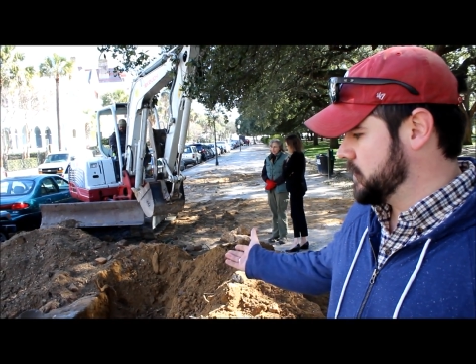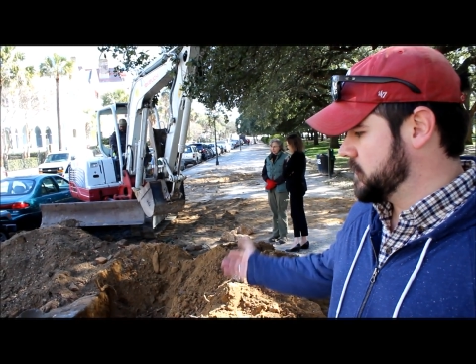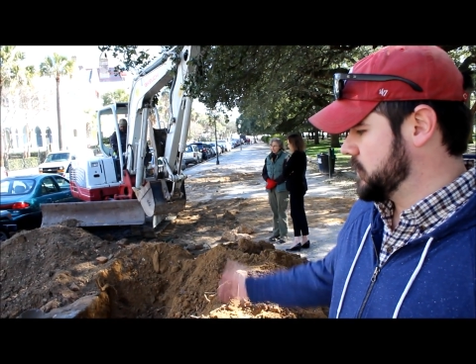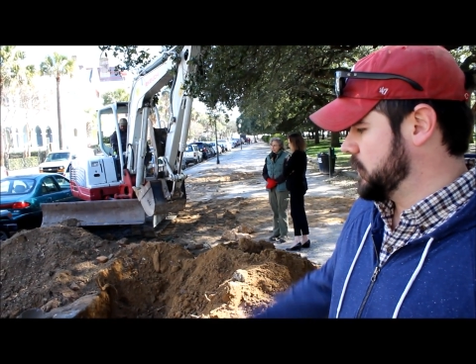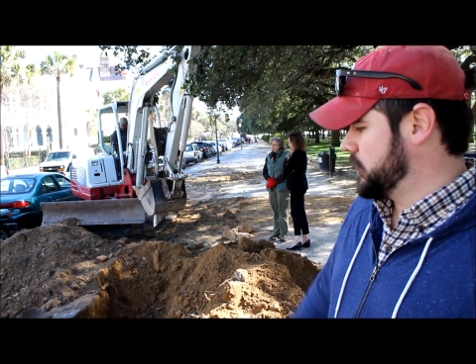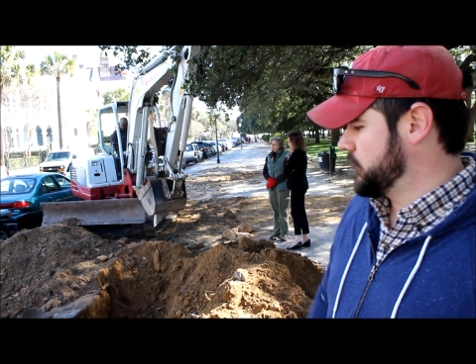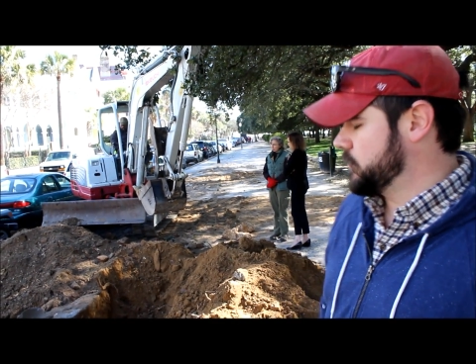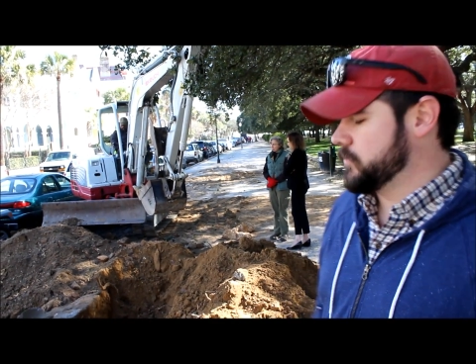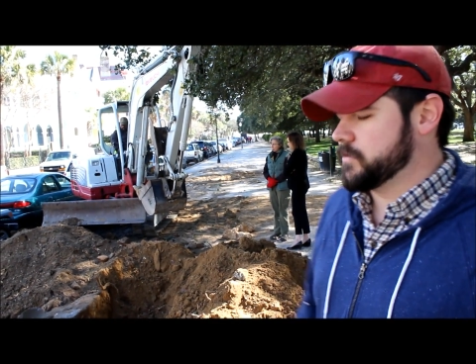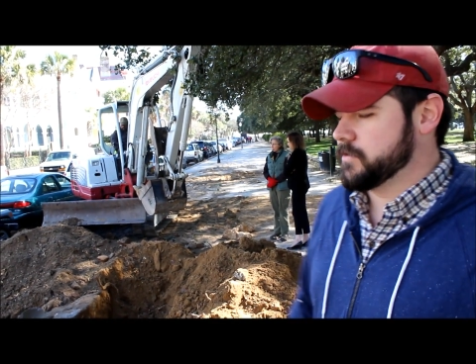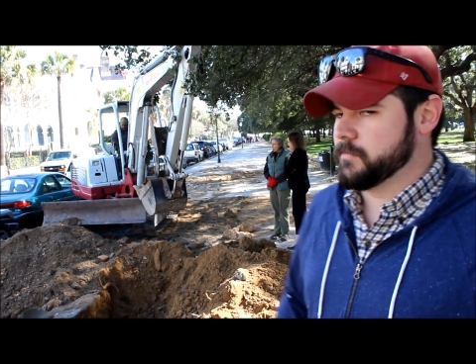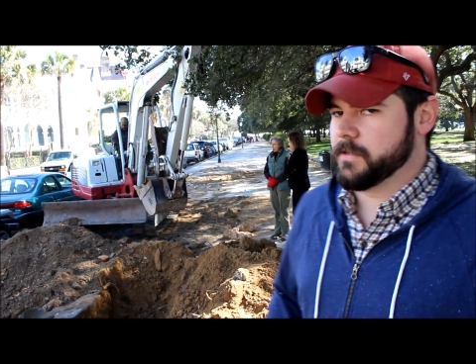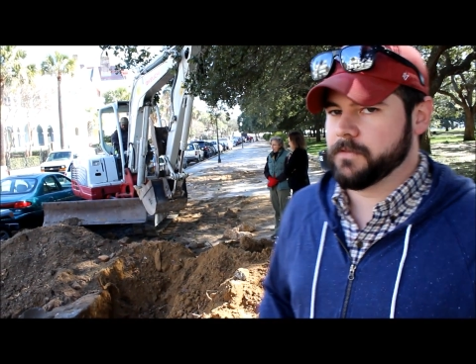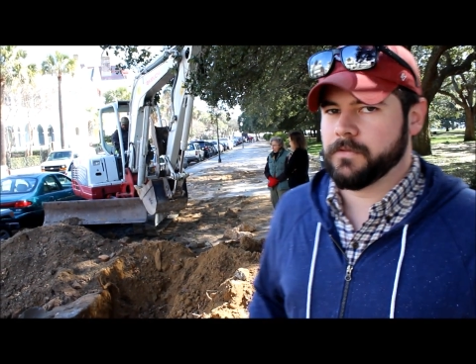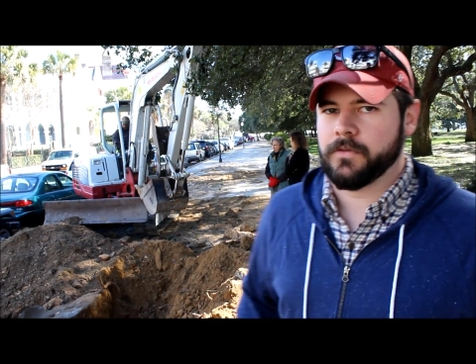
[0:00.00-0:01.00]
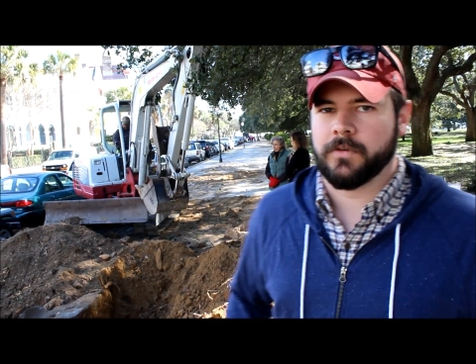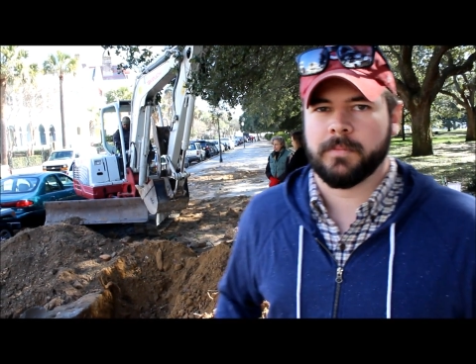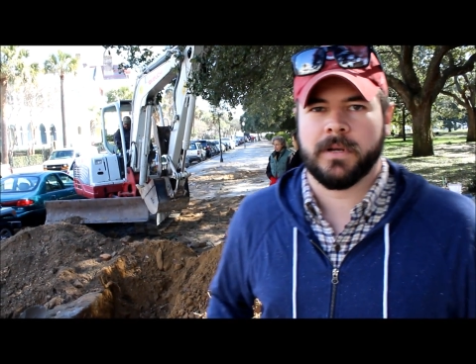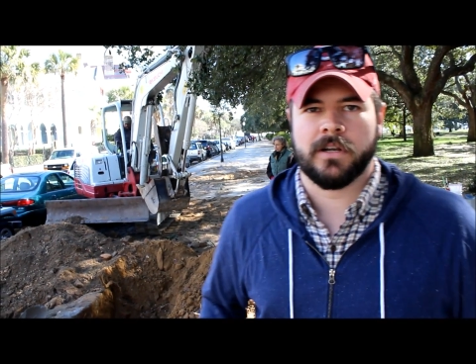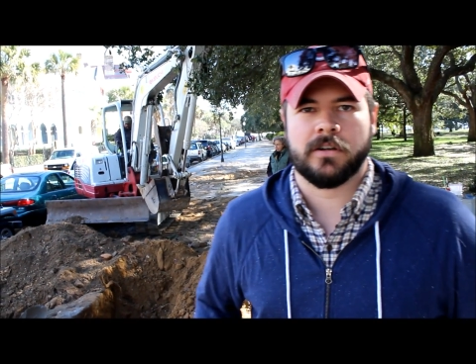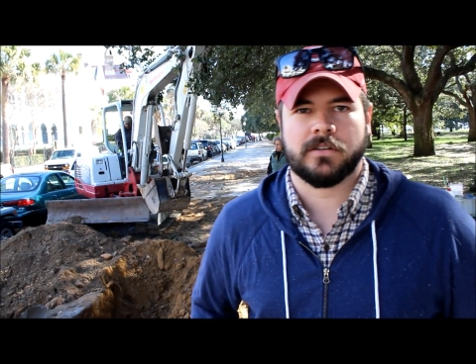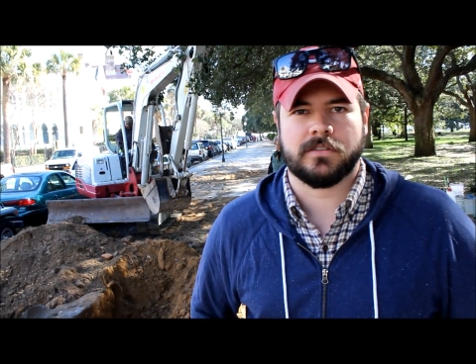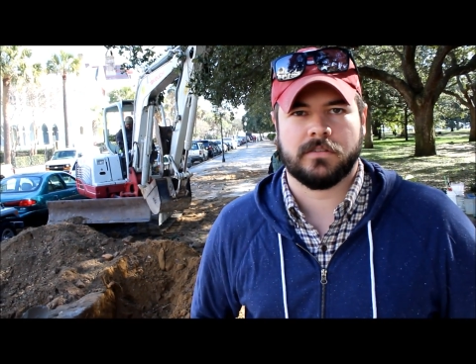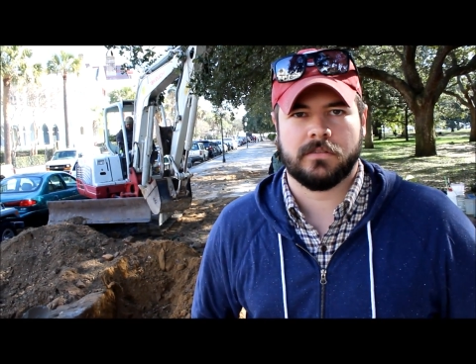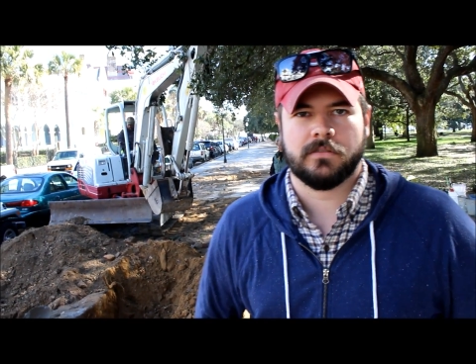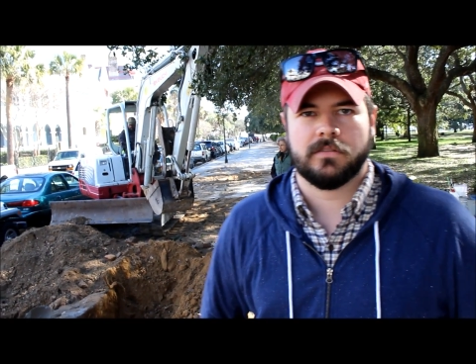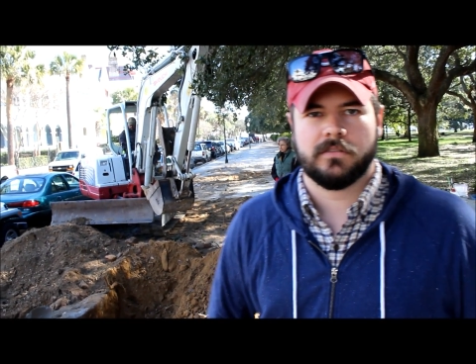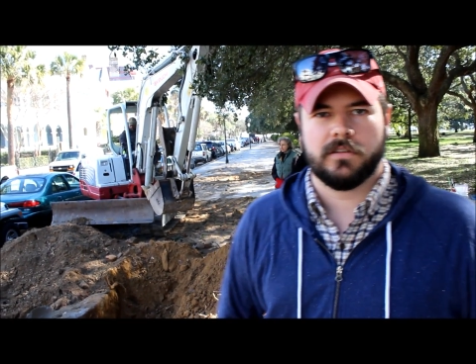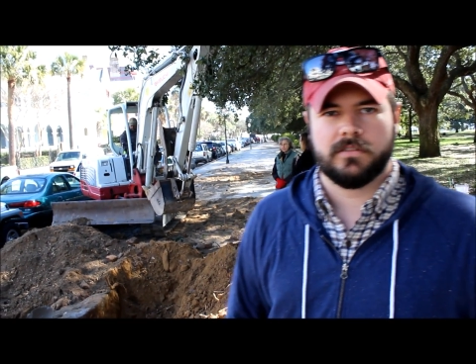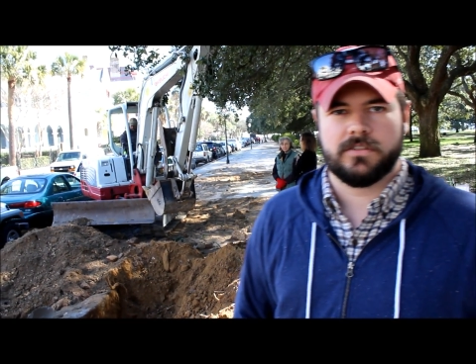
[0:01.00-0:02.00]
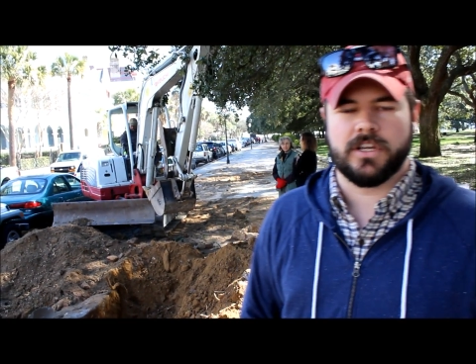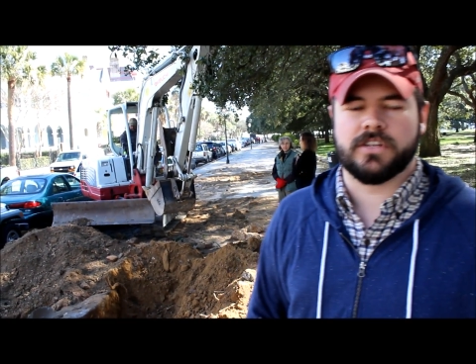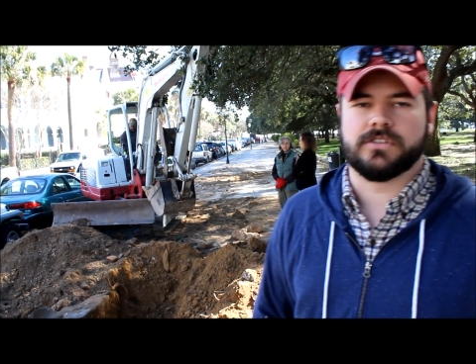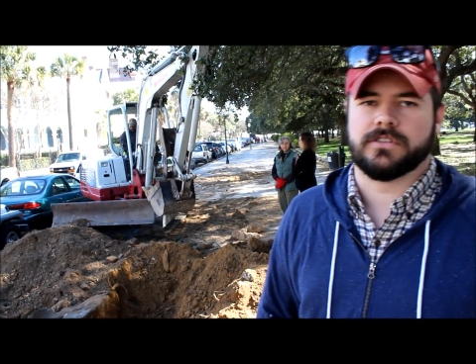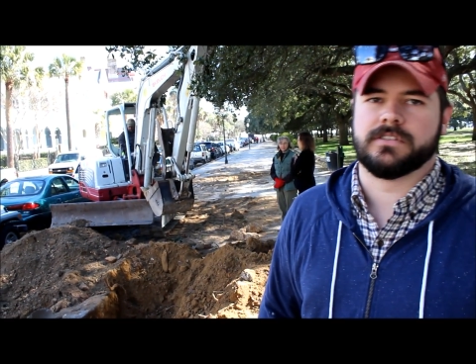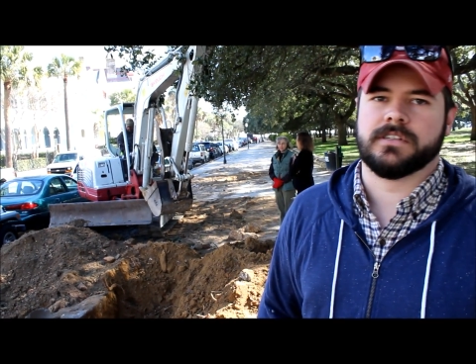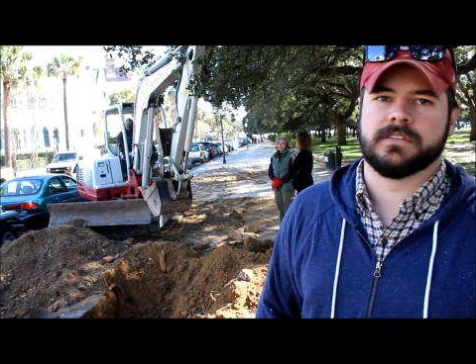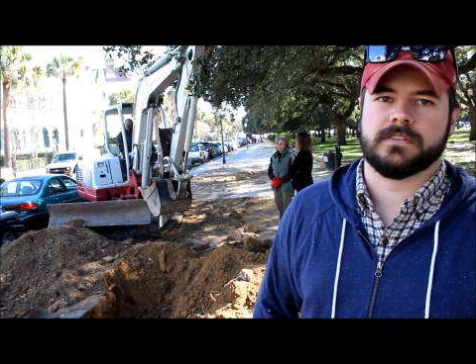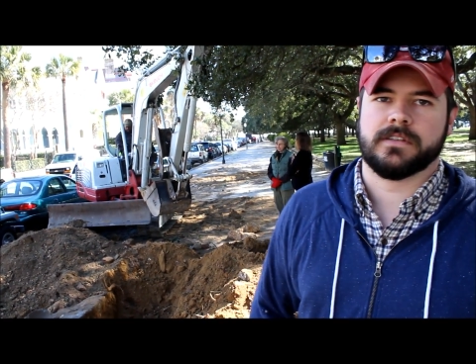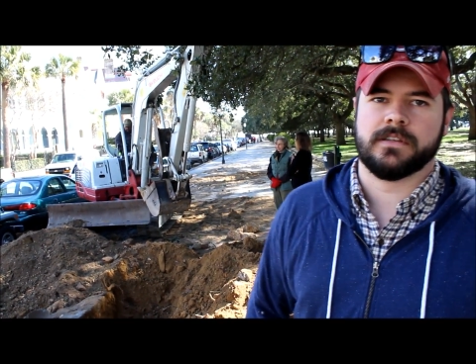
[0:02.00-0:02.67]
it's gone through some different repairs and changes since